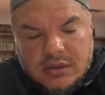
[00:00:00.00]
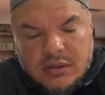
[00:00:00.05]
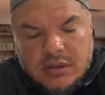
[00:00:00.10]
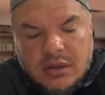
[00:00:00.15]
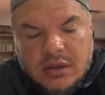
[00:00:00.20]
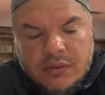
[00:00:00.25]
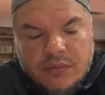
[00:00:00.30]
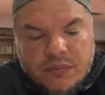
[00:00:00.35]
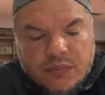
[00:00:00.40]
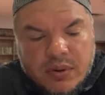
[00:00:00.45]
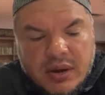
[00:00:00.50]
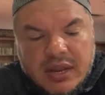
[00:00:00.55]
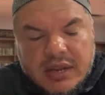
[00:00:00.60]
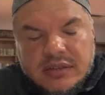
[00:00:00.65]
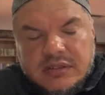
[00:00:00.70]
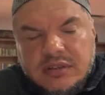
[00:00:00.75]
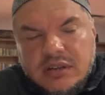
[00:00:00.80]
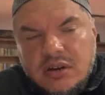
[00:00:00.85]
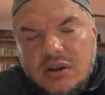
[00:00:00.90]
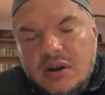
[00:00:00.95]
it
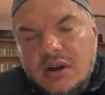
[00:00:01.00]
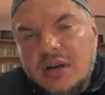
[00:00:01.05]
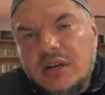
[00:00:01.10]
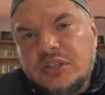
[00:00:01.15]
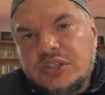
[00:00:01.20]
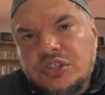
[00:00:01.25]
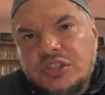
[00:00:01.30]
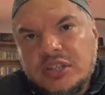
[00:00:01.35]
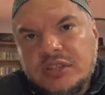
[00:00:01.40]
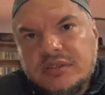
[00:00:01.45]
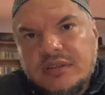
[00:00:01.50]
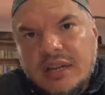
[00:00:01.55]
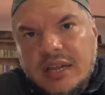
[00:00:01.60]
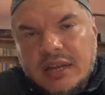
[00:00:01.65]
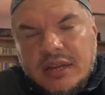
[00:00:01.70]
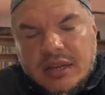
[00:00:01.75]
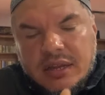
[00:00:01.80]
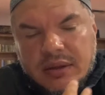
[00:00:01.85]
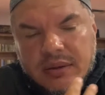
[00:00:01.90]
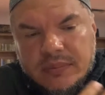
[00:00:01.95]
reigns in our hearts, just
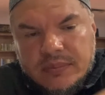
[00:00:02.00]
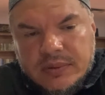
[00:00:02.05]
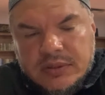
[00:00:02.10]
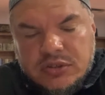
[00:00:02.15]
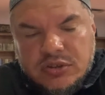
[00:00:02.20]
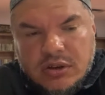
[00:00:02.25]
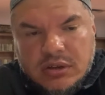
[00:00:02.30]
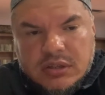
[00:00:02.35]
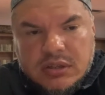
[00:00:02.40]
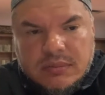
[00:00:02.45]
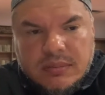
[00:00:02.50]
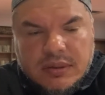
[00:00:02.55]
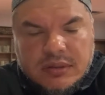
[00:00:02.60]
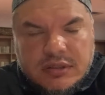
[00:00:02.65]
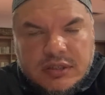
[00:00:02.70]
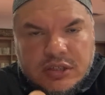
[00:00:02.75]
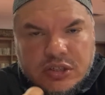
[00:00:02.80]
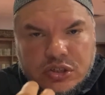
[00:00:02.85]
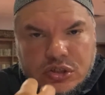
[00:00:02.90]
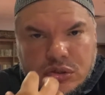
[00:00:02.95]
like we talked about
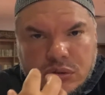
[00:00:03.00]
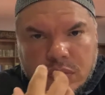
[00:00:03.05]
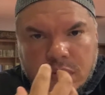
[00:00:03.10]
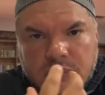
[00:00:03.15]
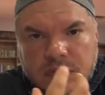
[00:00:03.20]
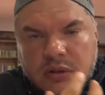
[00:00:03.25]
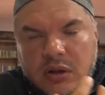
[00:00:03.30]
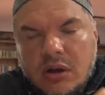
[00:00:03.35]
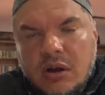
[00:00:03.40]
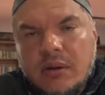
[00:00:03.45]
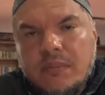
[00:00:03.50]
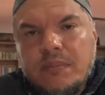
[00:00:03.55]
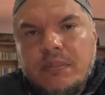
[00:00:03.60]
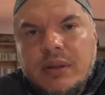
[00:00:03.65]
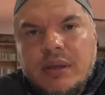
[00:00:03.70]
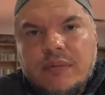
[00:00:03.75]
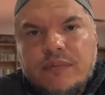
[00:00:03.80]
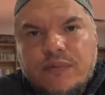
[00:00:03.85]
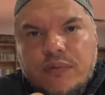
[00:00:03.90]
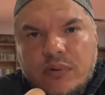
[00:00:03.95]
the issue of the heart
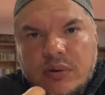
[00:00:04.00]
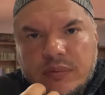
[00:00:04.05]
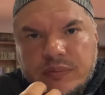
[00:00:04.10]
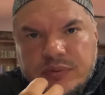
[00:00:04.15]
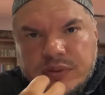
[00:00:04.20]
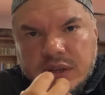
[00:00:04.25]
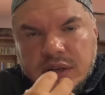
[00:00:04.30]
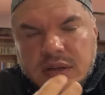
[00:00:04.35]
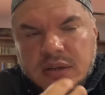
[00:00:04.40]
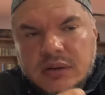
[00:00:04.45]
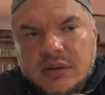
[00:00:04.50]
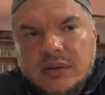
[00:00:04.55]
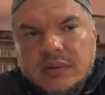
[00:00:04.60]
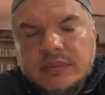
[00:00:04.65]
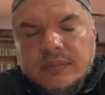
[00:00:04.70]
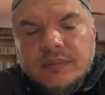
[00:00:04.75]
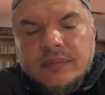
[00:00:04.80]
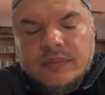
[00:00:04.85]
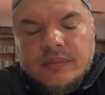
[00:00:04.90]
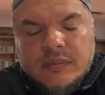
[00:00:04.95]
being full of dhikr
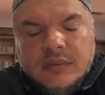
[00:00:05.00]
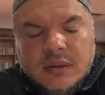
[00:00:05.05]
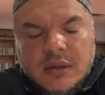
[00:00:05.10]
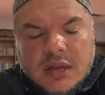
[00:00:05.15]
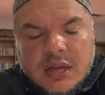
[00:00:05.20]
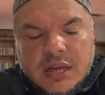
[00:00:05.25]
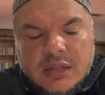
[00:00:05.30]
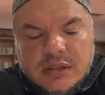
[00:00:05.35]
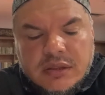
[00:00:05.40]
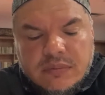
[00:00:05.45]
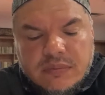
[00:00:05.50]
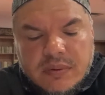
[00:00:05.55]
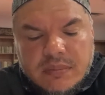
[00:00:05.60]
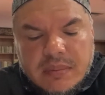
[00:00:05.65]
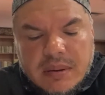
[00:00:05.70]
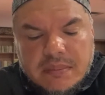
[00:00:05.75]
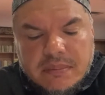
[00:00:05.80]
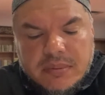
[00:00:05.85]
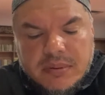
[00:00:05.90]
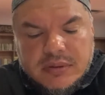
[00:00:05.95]
and the
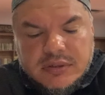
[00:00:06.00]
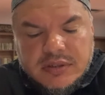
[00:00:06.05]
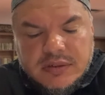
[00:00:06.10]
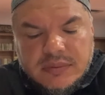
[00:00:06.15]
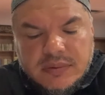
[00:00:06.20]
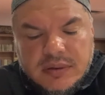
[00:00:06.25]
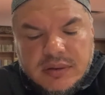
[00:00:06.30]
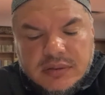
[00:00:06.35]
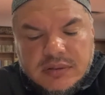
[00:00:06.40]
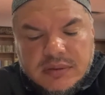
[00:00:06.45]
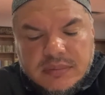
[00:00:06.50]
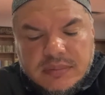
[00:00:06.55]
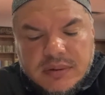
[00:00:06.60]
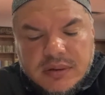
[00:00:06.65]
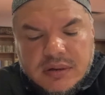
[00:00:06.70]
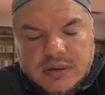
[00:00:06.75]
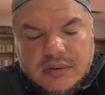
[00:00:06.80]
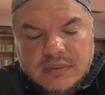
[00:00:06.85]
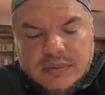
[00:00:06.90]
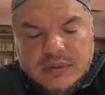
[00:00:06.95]
remembrance of Allah
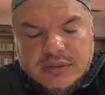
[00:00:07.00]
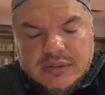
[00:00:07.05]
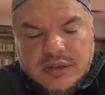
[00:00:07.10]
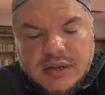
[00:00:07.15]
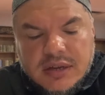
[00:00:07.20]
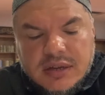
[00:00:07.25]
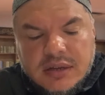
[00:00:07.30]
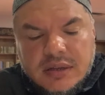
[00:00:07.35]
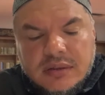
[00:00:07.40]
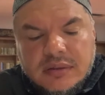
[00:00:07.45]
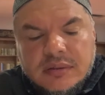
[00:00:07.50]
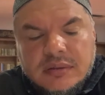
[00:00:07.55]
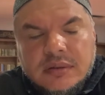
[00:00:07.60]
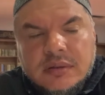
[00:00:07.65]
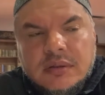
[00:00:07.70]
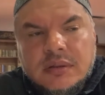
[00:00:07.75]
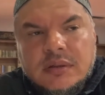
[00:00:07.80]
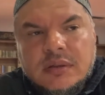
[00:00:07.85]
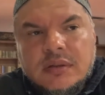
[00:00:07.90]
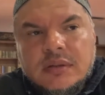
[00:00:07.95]
wa ta'ala.
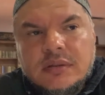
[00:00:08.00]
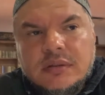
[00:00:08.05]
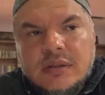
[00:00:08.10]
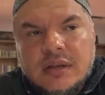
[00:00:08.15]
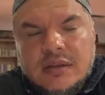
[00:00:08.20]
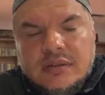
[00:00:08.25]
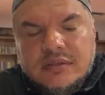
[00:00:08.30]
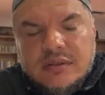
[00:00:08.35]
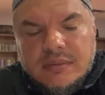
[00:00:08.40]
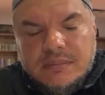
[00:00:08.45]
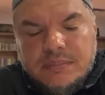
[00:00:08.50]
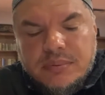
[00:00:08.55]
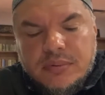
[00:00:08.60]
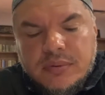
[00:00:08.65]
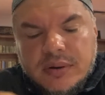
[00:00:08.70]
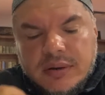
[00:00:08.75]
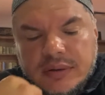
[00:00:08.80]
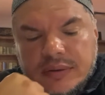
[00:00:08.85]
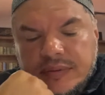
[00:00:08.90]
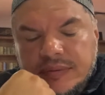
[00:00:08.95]
That's
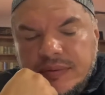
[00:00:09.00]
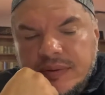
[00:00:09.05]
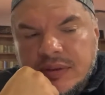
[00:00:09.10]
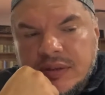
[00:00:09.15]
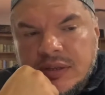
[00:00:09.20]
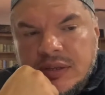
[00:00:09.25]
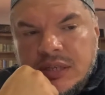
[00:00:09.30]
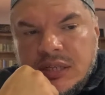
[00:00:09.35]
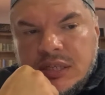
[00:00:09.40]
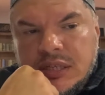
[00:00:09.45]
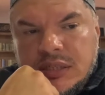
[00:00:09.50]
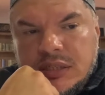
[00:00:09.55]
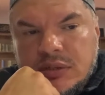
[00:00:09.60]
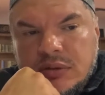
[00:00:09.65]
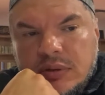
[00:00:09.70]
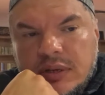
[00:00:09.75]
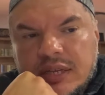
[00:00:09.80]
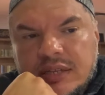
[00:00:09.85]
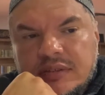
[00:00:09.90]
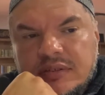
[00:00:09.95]
important.
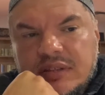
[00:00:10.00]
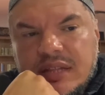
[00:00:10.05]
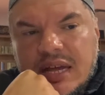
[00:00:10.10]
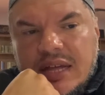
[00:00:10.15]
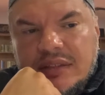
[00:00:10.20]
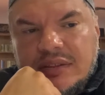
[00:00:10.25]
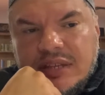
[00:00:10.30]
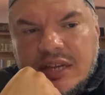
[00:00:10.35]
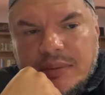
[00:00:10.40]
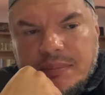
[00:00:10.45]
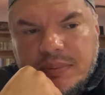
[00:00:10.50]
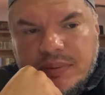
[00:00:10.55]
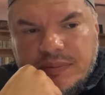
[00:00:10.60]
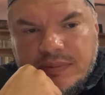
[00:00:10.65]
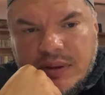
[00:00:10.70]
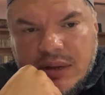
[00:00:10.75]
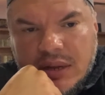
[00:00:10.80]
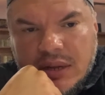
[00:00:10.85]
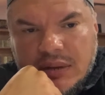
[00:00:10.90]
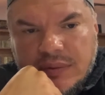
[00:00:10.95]
So is that type of
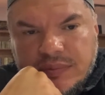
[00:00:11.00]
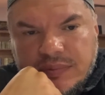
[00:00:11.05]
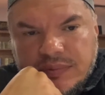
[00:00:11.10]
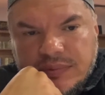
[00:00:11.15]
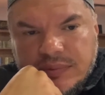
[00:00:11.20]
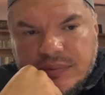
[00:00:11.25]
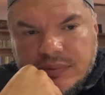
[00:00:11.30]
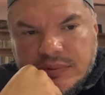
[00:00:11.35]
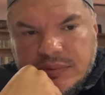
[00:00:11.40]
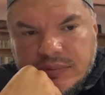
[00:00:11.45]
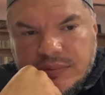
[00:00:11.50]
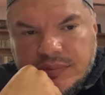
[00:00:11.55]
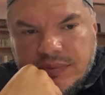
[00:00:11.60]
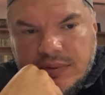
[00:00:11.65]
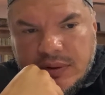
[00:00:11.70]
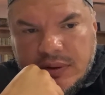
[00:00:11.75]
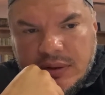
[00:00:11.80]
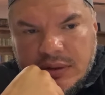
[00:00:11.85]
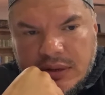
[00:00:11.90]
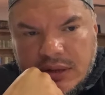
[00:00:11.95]
love
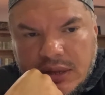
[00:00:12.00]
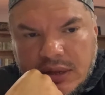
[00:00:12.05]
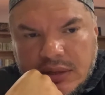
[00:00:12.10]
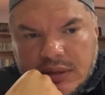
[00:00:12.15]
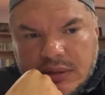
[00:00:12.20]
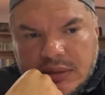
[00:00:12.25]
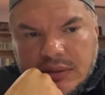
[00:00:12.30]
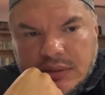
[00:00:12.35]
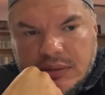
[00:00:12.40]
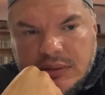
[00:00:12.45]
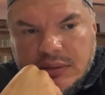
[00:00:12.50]
for Allah